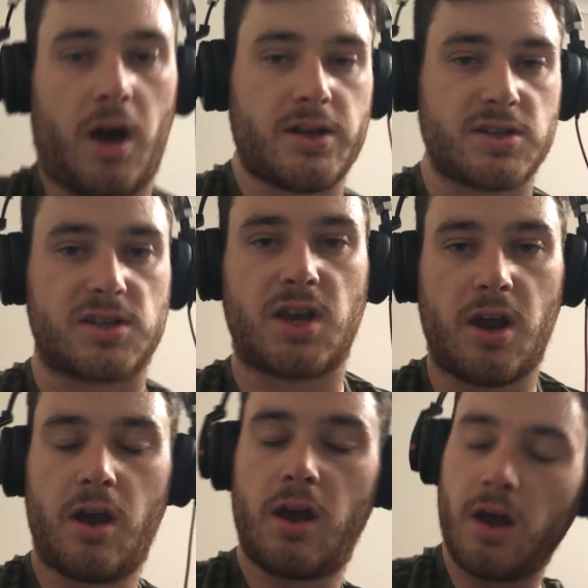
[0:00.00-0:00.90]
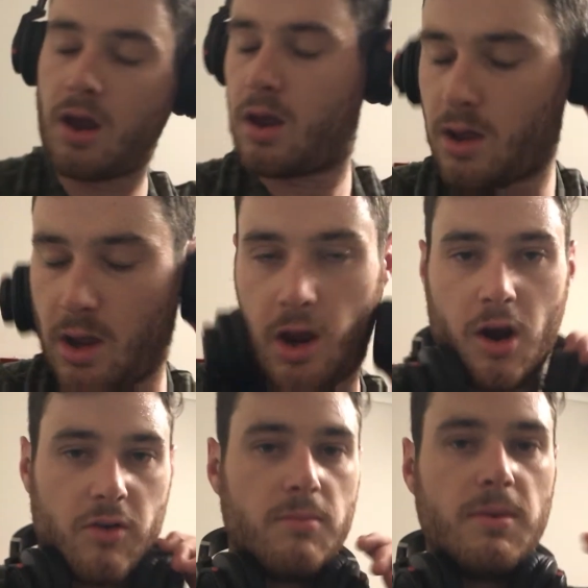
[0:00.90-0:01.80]
I just
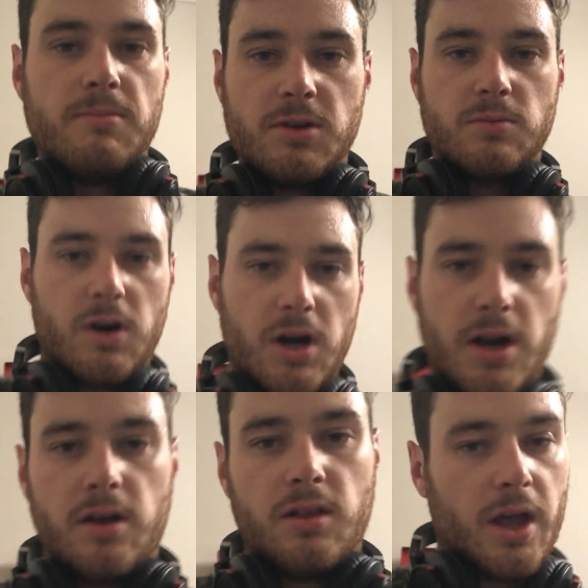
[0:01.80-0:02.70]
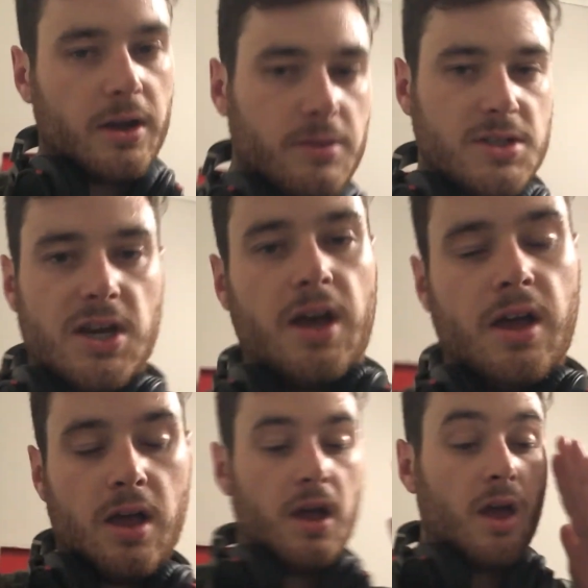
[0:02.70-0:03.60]
remembered why I don't like winter
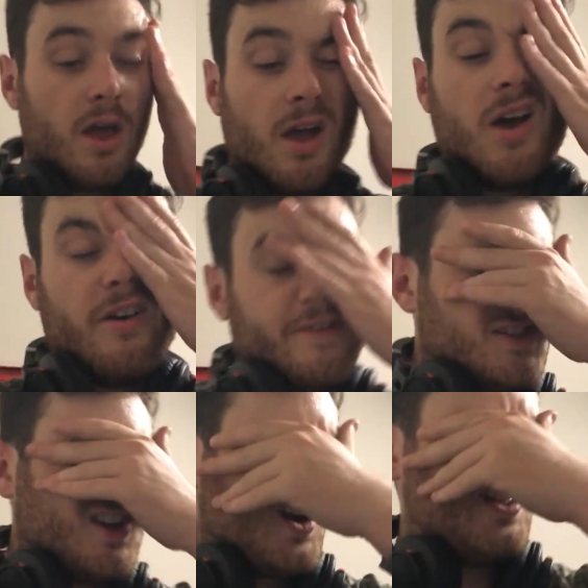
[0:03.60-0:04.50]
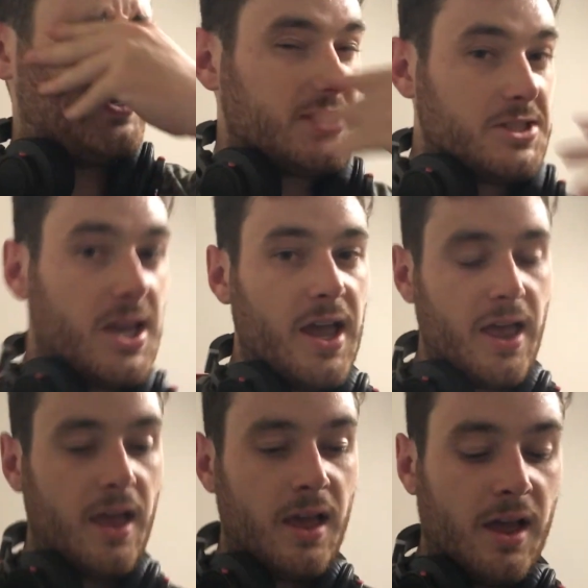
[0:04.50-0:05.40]
for cyclists.
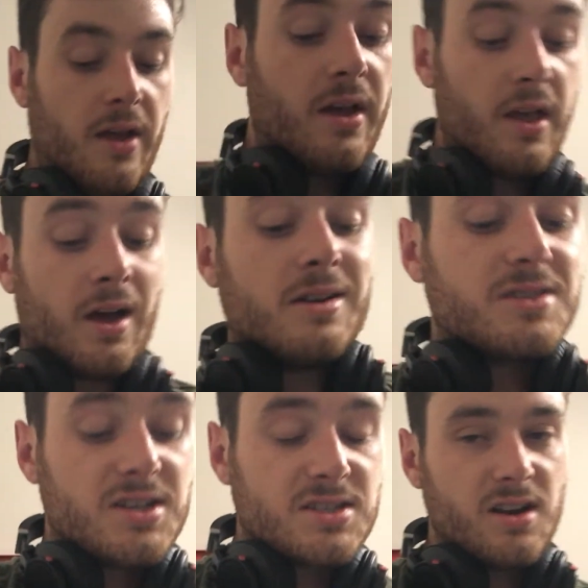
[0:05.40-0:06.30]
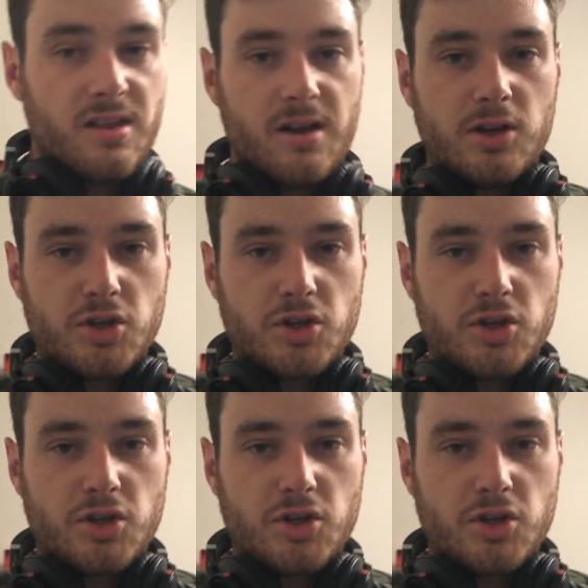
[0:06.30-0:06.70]
Because I don't like